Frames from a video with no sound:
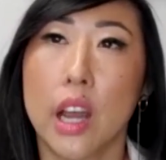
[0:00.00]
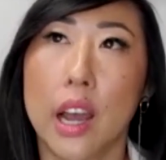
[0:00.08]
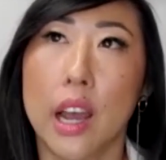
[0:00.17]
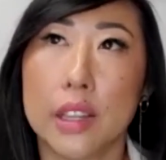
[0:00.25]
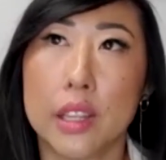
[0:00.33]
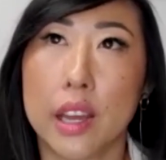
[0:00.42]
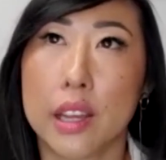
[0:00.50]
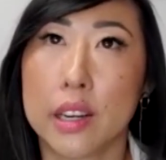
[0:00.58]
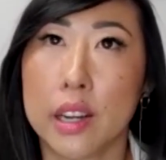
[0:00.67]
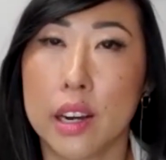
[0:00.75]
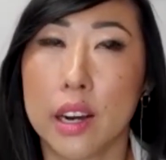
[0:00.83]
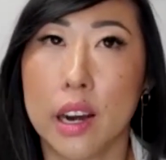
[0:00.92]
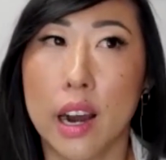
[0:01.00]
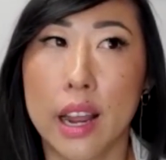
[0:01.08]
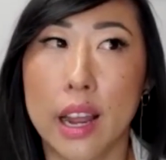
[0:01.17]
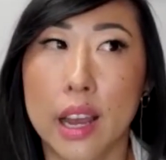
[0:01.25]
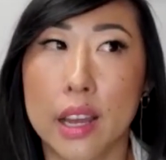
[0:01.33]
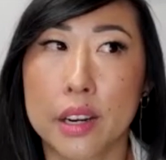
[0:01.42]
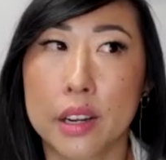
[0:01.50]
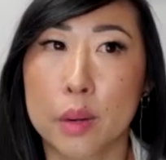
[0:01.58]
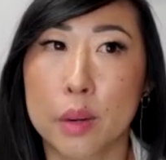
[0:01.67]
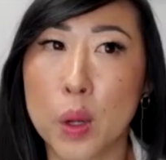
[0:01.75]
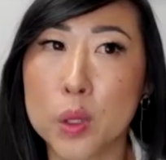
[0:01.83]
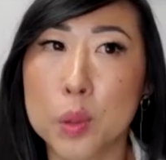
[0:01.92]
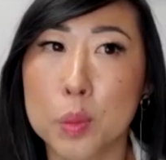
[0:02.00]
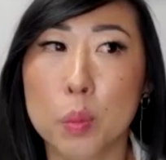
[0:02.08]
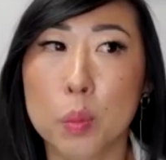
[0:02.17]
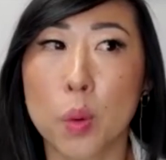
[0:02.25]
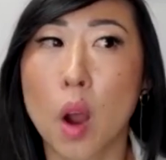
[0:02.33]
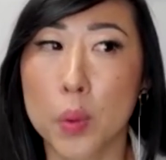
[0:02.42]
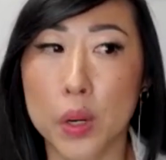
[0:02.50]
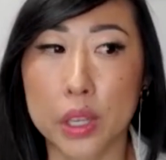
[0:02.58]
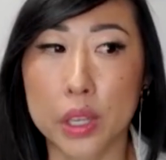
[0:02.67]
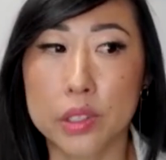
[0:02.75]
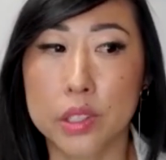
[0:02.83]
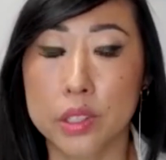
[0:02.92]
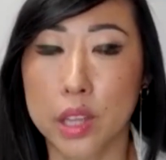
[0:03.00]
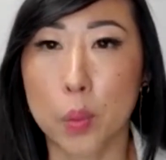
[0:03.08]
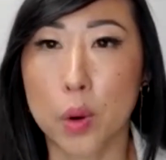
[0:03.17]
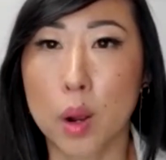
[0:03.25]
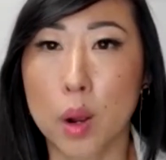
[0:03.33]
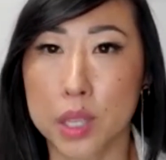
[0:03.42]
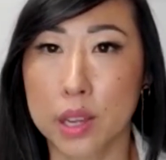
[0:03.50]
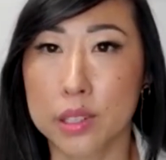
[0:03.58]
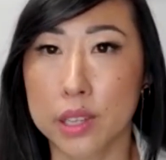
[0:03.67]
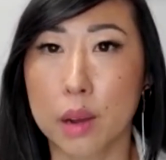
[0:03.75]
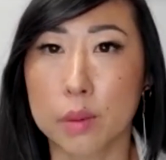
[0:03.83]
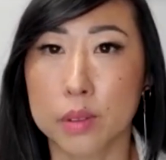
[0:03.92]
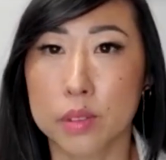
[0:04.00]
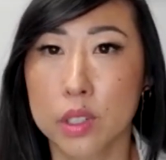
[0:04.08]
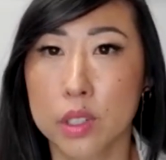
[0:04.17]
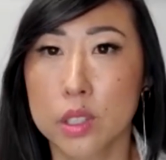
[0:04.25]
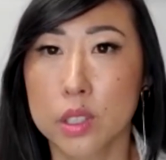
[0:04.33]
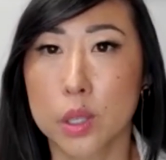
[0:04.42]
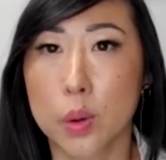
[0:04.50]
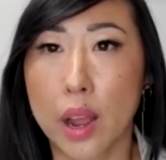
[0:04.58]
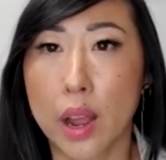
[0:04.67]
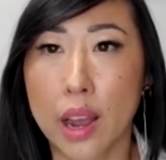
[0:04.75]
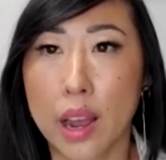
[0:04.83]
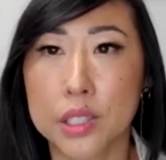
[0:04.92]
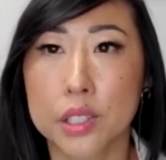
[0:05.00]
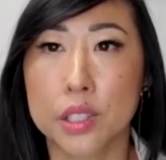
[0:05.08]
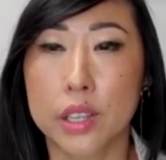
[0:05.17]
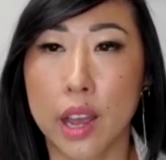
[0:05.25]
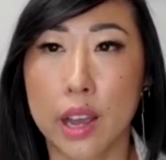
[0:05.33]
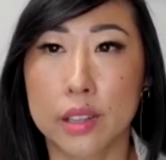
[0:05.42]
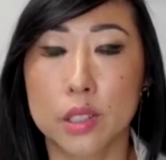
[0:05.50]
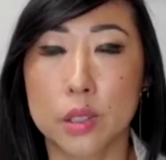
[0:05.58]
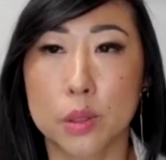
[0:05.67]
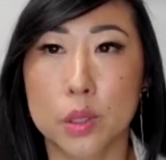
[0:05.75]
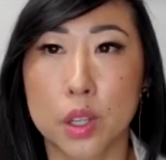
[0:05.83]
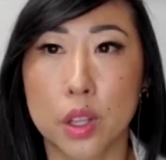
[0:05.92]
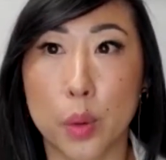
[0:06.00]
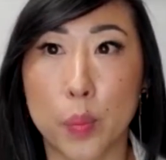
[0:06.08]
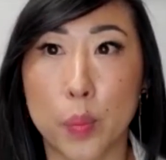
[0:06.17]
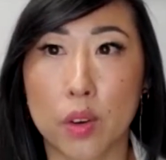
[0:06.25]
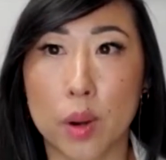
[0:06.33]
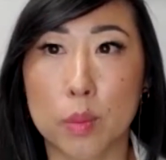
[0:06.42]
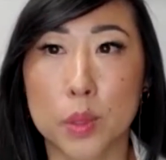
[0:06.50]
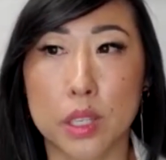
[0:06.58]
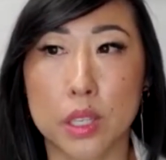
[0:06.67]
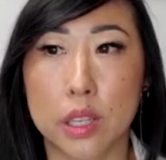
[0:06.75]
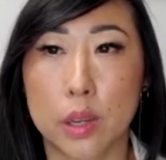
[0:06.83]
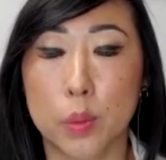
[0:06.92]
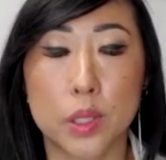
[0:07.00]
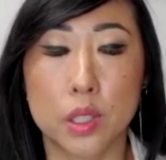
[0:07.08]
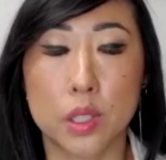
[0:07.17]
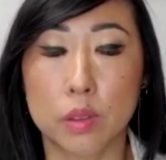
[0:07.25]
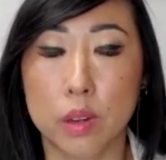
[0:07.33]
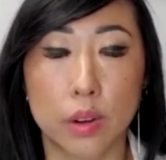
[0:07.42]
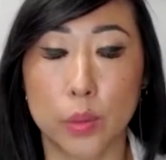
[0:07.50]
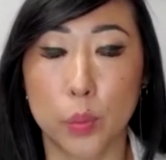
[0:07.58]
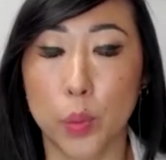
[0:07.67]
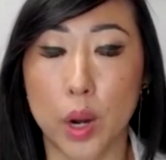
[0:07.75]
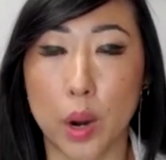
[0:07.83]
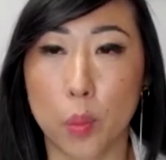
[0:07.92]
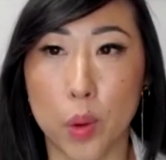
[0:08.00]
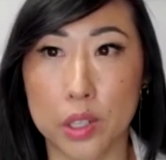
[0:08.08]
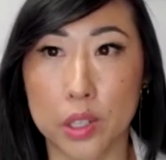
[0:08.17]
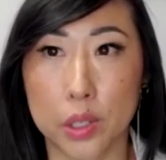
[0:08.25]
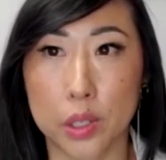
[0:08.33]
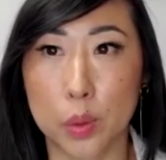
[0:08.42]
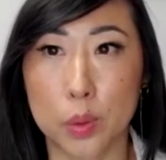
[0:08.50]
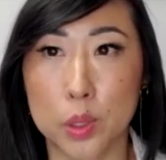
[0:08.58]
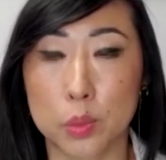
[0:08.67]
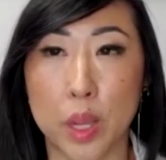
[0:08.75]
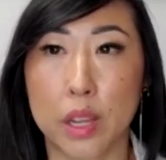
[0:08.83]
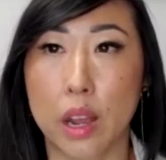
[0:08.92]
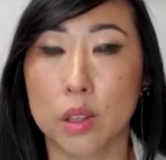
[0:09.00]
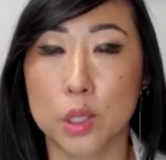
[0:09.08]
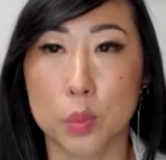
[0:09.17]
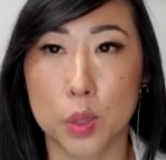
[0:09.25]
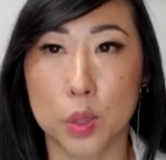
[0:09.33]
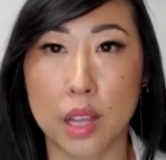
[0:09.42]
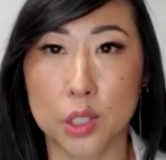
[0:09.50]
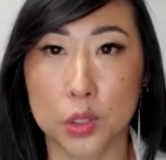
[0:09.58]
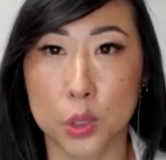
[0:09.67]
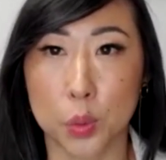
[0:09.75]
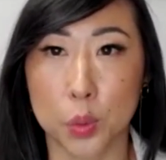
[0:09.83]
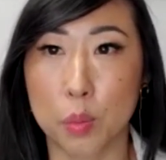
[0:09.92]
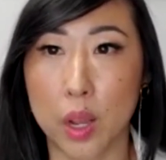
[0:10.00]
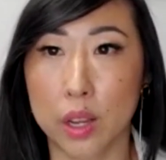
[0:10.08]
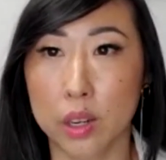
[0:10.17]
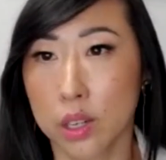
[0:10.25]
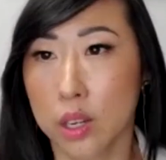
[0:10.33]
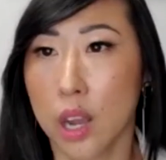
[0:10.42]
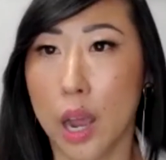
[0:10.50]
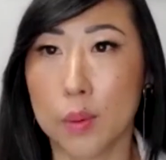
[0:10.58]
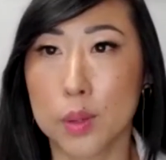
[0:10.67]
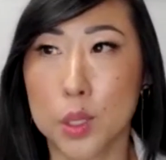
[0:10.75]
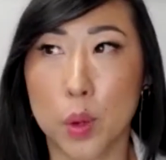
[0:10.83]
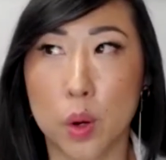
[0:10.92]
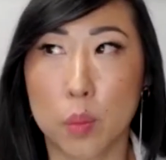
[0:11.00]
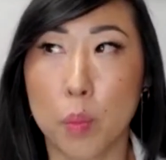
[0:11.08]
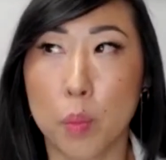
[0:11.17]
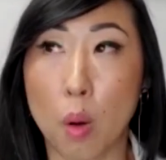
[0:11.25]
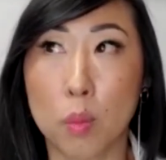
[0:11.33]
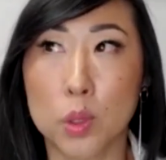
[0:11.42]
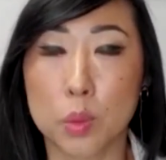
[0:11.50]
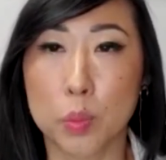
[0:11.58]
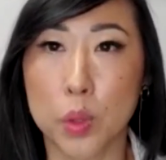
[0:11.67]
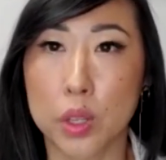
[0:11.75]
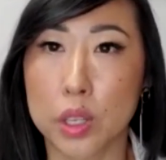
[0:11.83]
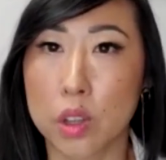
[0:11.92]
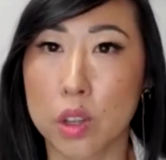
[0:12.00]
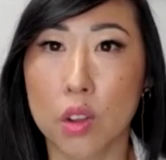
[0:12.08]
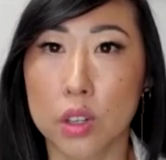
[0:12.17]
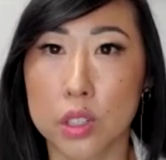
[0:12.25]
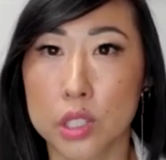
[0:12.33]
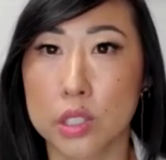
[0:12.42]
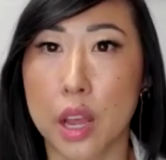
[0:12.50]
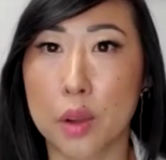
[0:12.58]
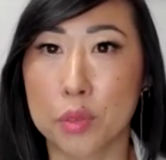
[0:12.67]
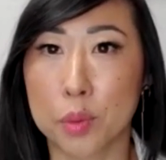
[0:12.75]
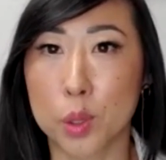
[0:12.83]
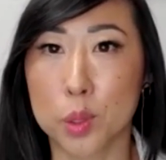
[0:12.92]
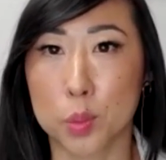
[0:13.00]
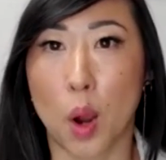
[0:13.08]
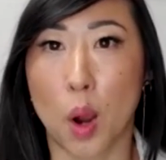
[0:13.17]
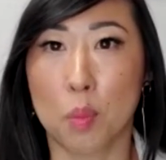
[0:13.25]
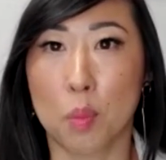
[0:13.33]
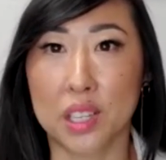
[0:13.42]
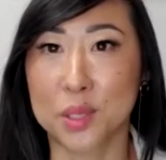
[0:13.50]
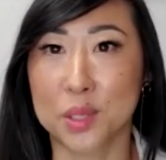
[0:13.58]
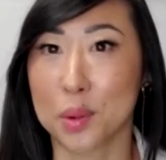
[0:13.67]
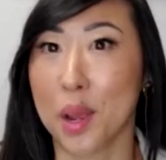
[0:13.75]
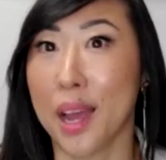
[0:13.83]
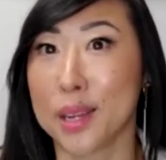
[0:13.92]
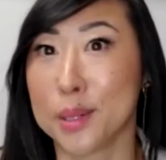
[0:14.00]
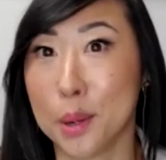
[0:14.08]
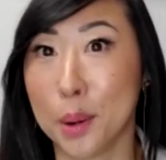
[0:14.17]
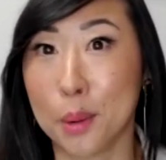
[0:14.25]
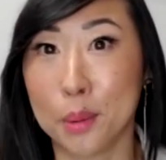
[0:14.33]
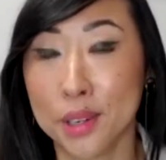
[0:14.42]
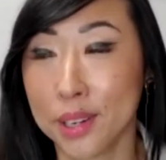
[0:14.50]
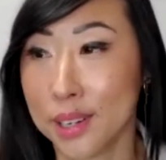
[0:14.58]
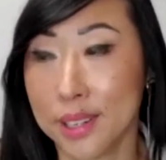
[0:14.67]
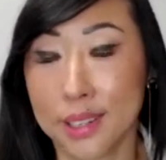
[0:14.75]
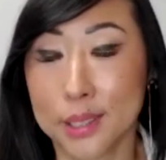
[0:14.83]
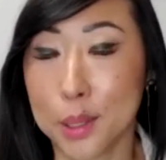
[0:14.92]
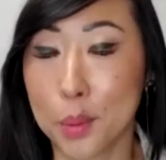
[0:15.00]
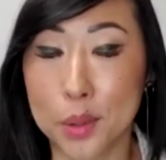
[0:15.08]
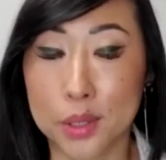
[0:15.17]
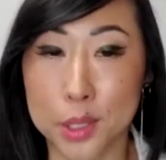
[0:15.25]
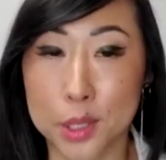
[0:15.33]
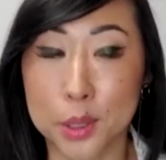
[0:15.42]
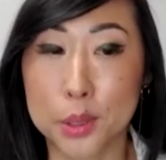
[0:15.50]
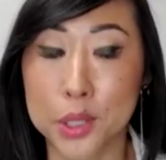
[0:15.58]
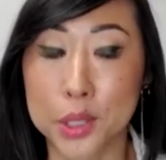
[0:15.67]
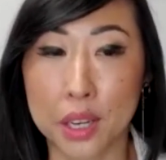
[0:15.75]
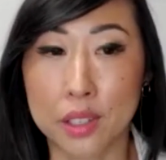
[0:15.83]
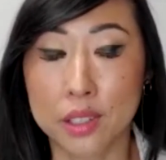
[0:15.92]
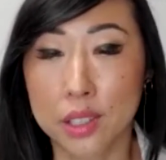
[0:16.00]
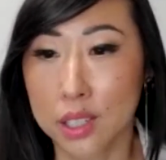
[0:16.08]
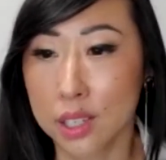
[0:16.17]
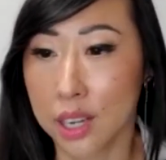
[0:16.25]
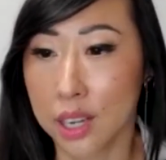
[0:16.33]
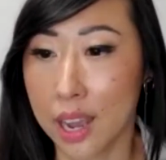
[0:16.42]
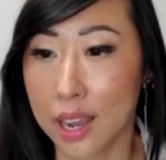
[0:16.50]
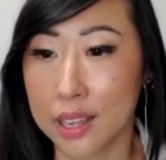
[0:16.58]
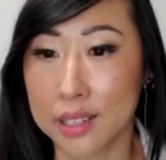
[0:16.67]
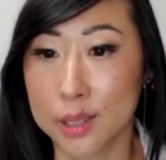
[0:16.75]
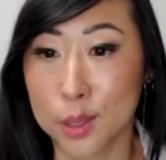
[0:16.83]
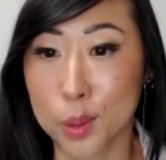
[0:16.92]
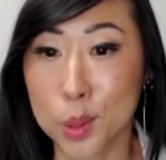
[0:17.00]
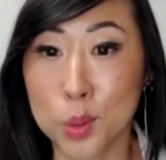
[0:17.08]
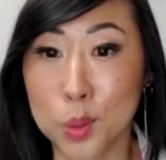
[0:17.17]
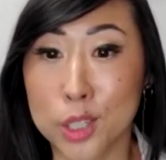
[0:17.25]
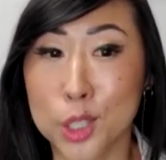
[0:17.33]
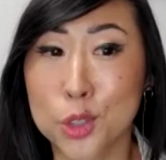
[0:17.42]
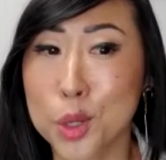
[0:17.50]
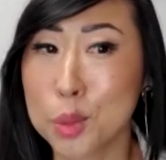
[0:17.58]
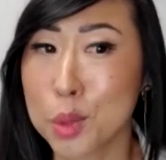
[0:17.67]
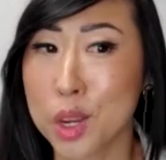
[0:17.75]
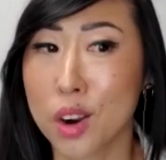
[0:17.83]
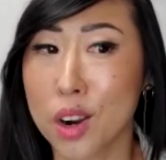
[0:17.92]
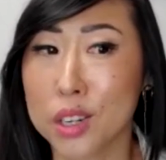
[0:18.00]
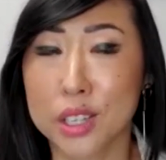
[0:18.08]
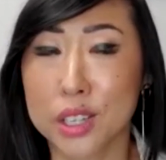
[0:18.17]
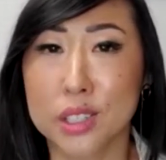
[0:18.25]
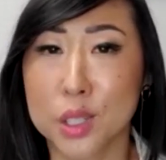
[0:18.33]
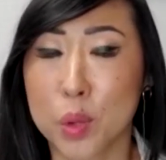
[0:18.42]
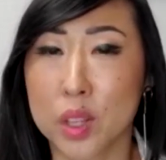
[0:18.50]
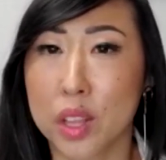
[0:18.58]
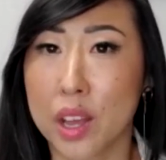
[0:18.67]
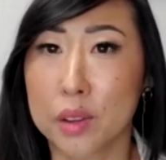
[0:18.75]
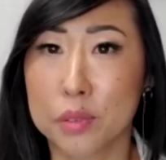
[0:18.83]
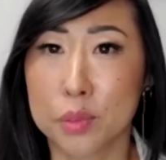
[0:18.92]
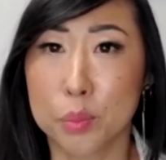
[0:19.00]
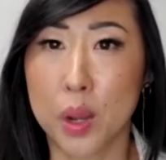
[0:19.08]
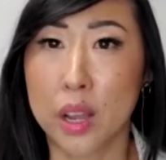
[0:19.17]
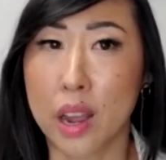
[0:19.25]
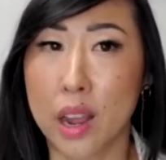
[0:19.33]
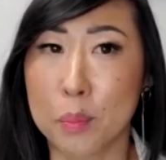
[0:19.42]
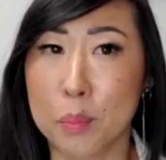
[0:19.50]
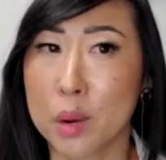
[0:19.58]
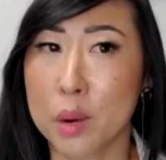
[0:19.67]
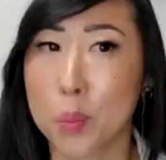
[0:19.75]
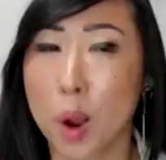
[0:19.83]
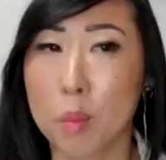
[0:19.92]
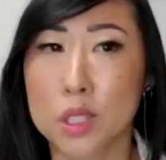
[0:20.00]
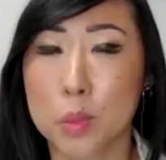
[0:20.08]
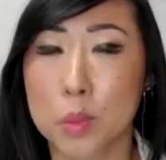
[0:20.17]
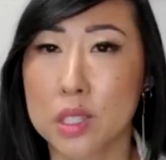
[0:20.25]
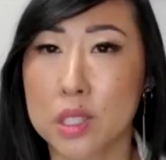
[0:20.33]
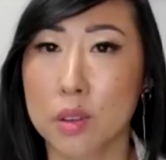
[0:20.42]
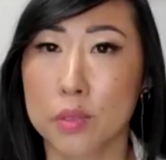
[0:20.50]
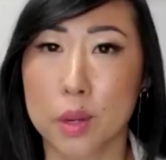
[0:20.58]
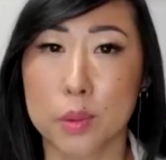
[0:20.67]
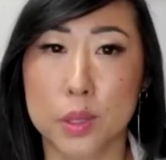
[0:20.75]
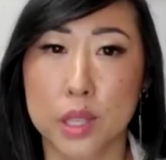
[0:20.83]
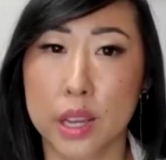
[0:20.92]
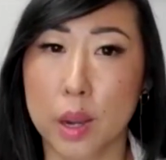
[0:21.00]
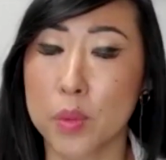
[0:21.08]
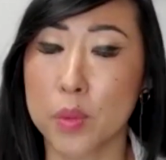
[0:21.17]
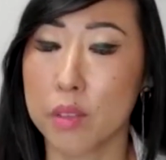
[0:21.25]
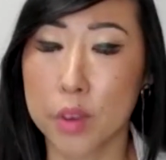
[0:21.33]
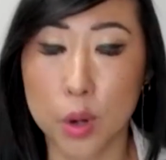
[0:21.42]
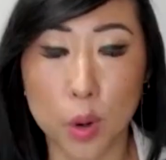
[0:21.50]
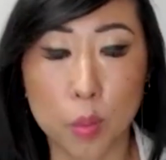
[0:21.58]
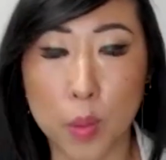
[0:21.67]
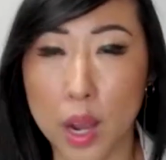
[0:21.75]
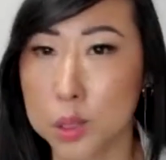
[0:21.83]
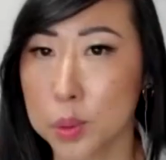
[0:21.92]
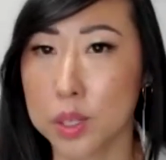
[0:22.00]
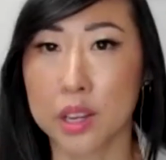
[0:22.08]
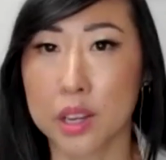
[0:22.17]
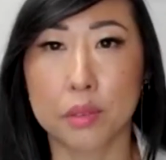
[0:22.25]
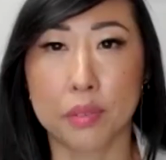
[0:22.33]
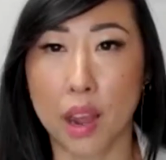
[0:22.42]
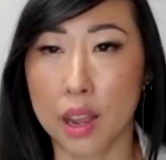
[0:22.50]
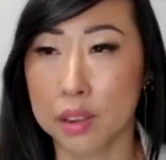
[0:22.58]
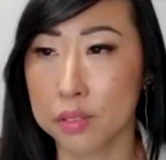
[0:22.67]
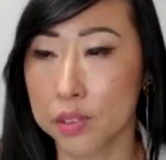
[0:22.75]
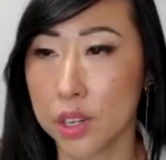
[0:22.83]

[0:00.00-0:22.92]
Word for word: And then I had uh, multiple properties that were upside down. So I actually had to declare bankruptcy. It wasn't what I wanted to do, it was my ultimate last resort, but I was about a, almost a million dollars in debt from those properties. So I had no no other solution. And those were extremely hard years in my life, but I made a promise to myself and I was like, I'm never going back to a nine to five.